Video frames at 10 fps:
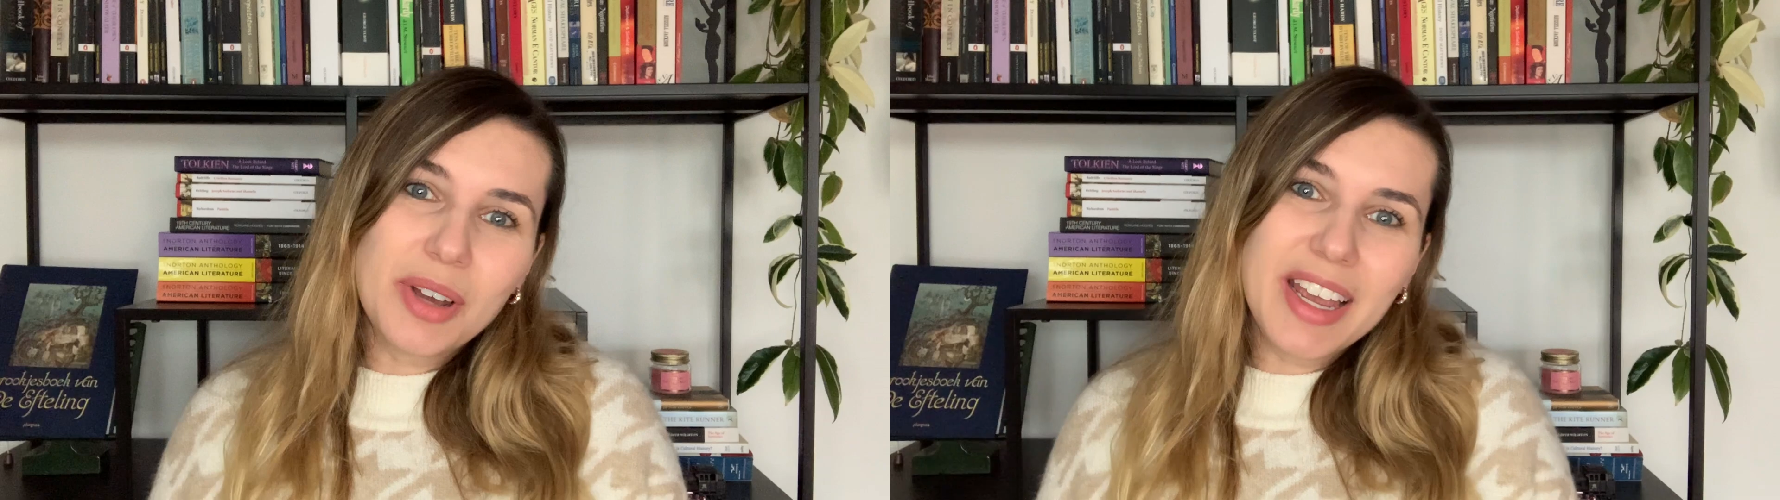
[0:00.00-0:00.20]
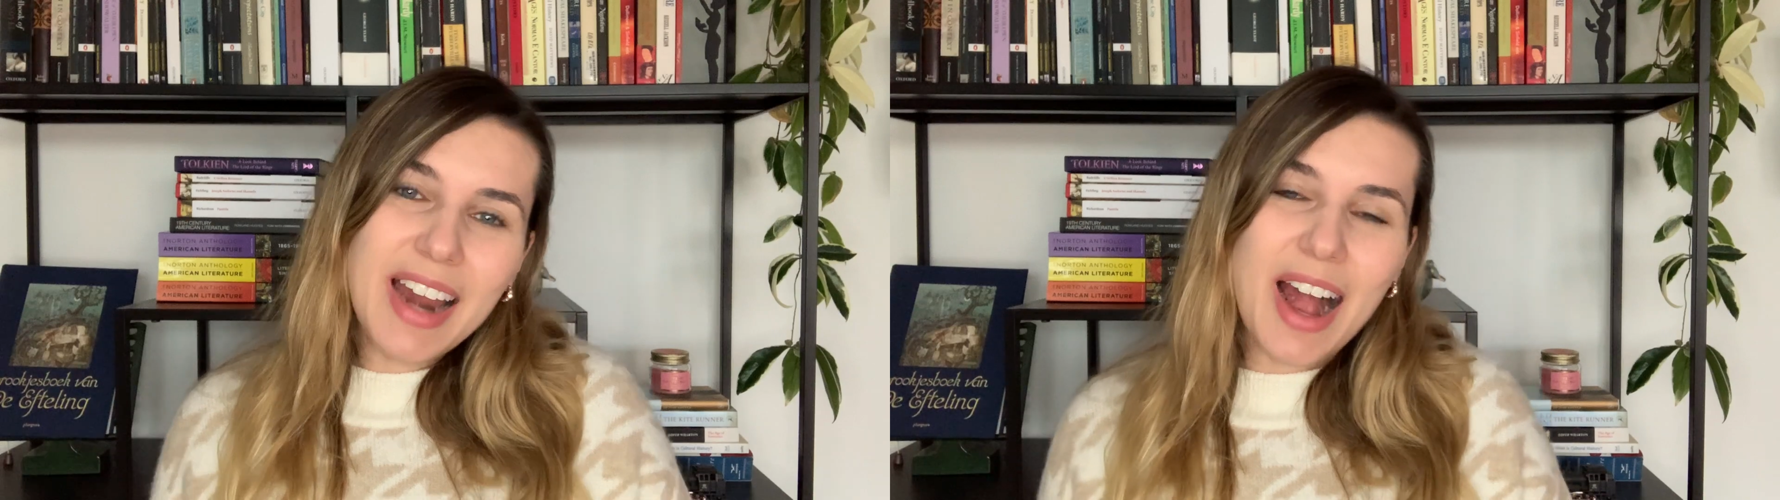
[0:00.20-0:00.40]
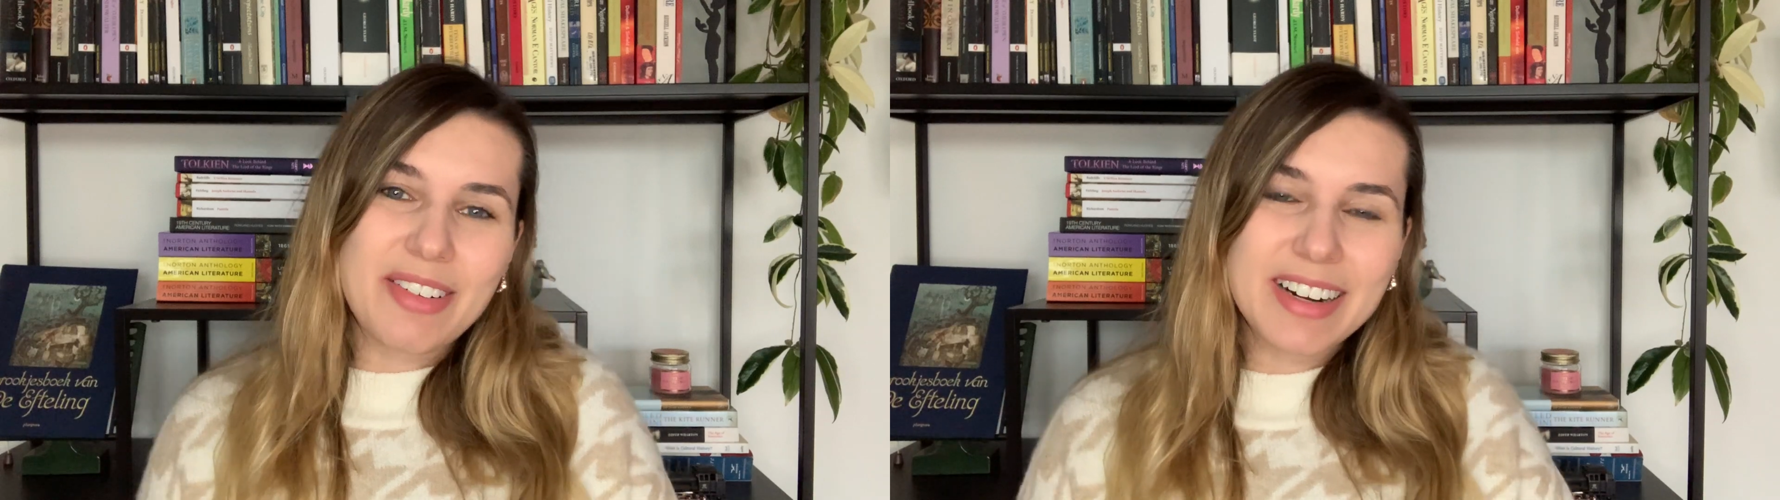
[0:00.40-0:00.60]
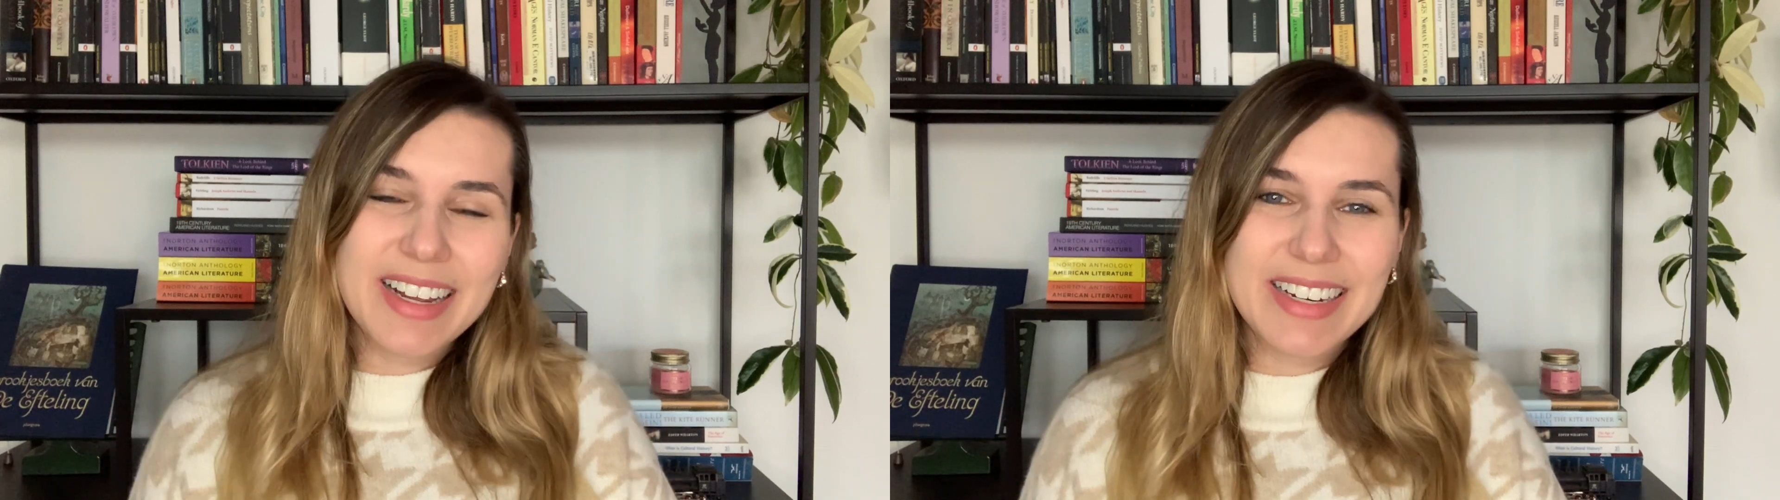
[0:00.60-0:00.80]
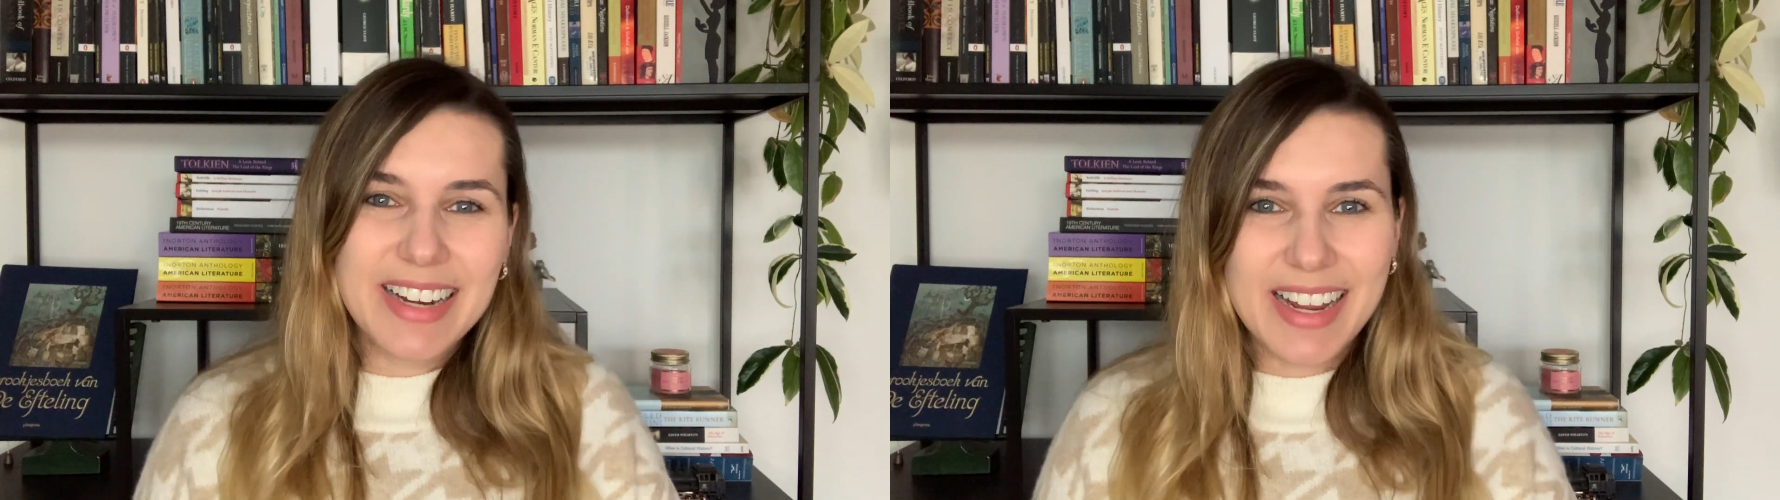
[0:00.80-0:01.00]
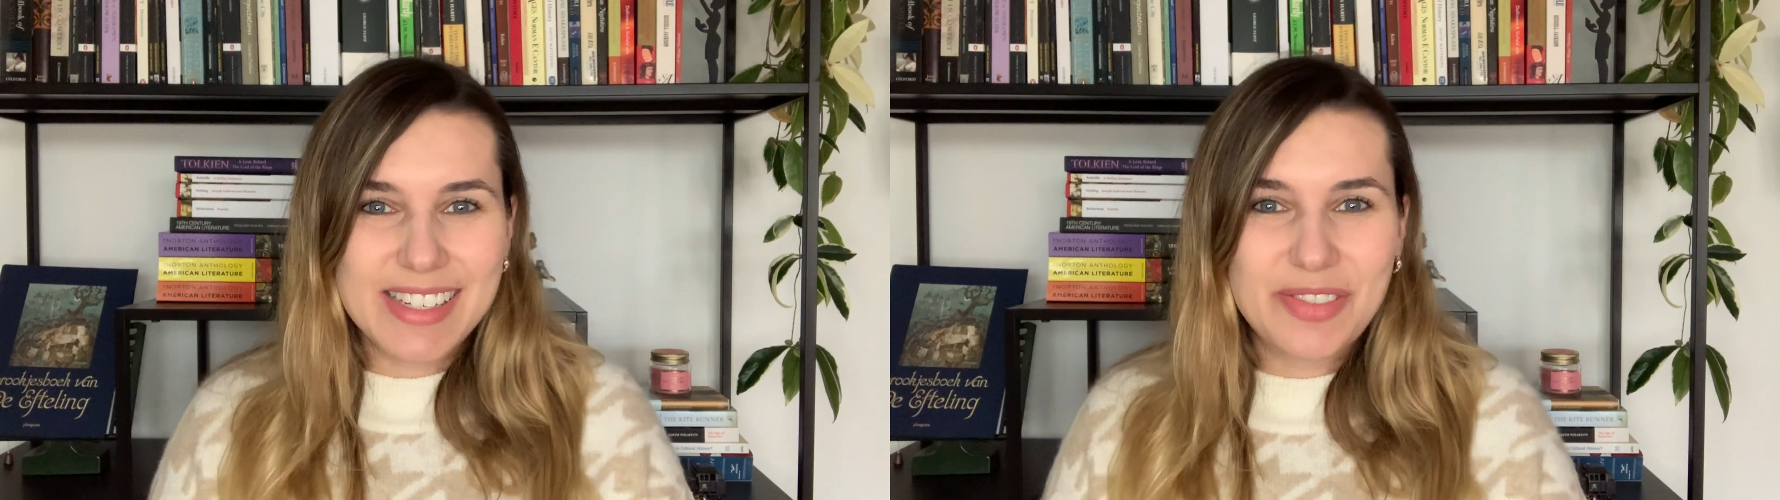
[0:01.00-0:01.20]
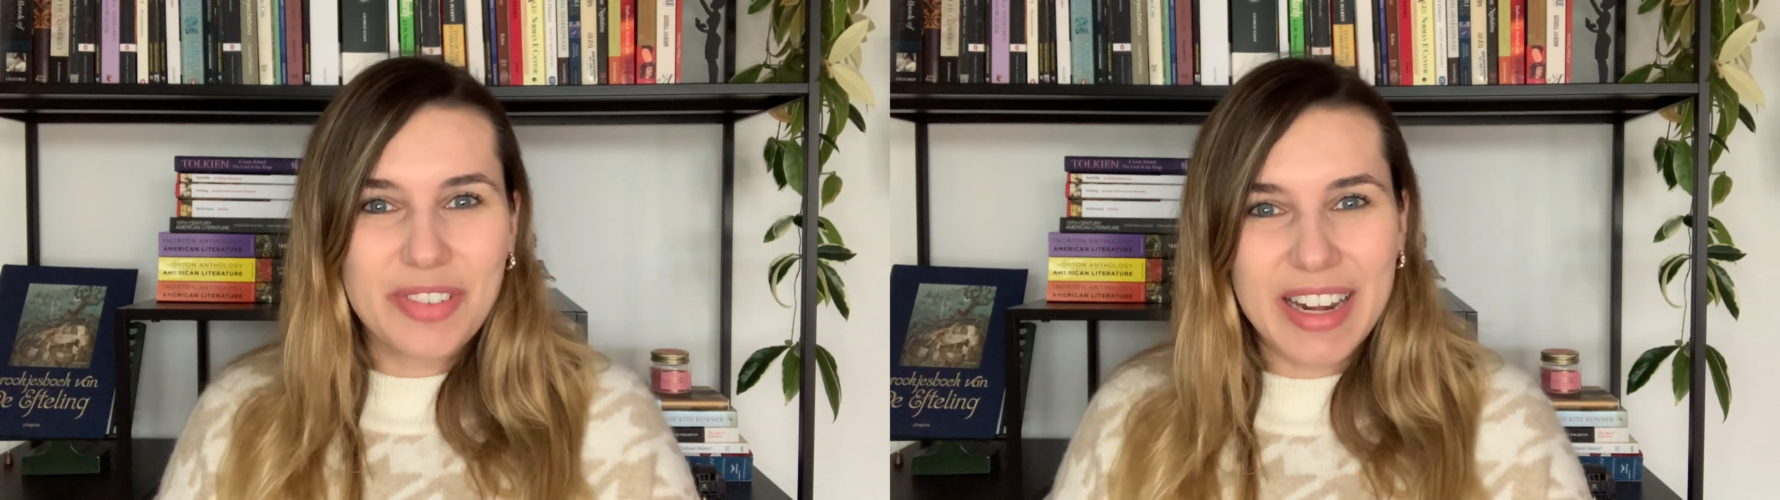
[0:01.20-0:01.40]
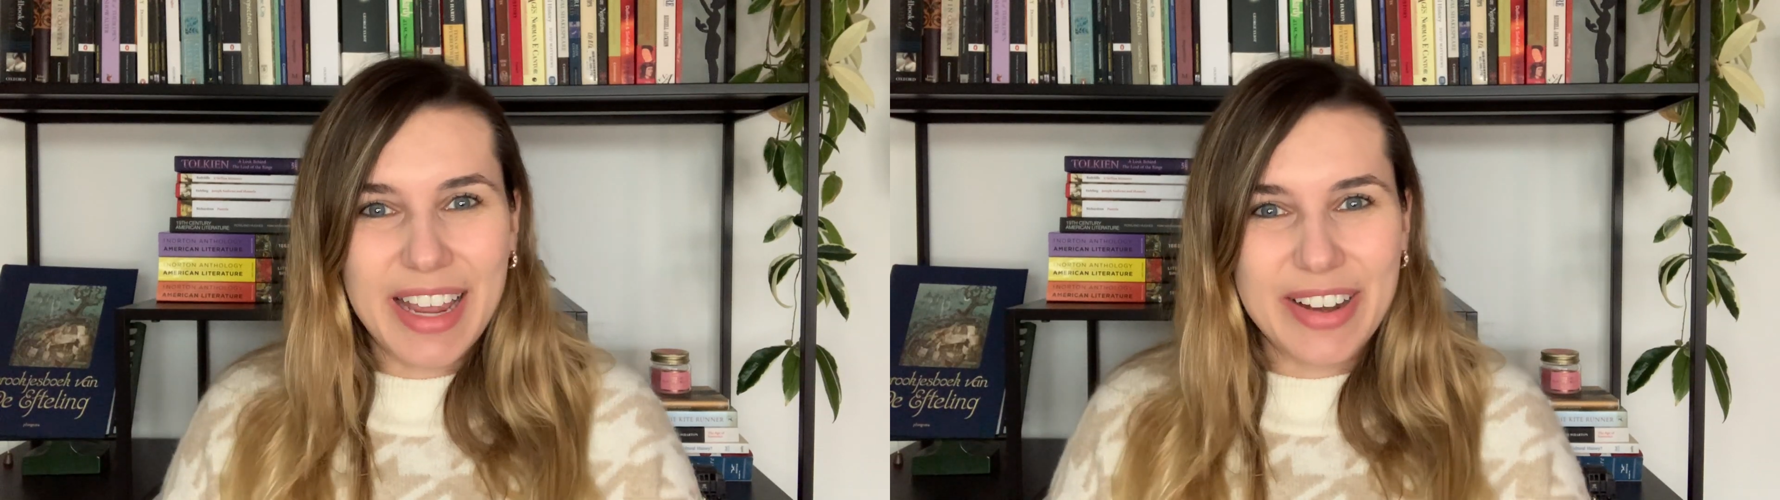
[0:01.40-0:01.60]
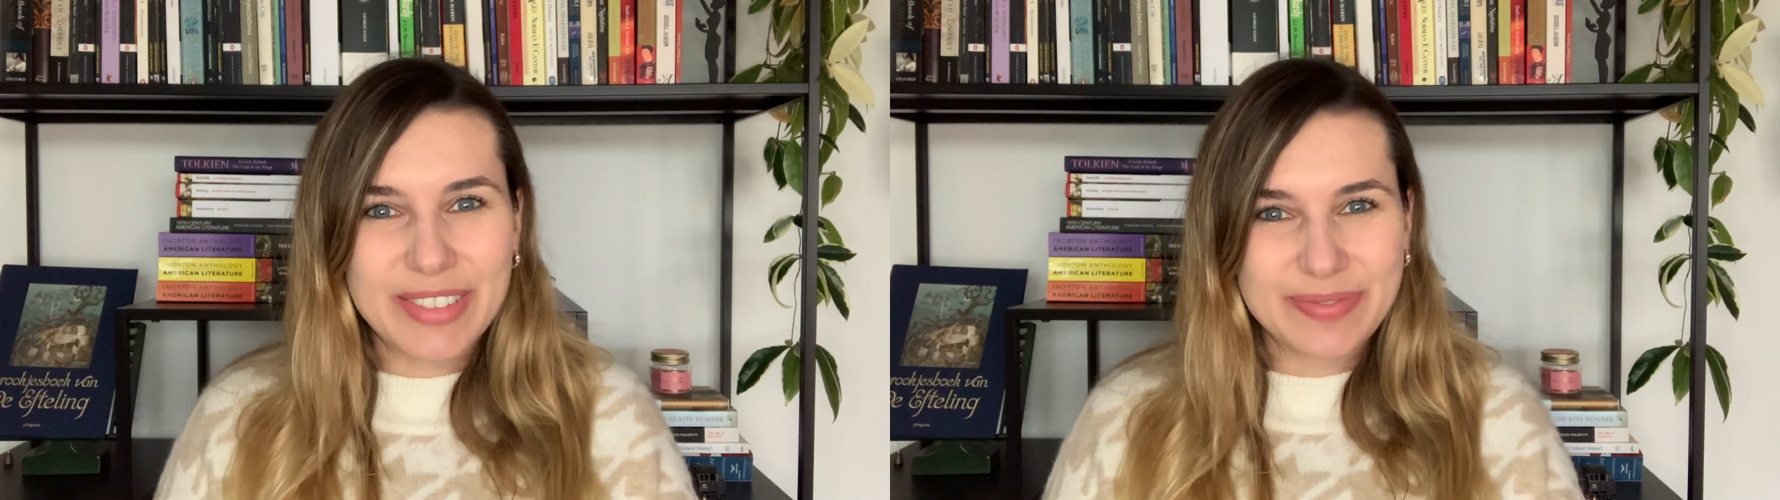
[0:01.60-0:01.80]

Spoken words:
in our next video.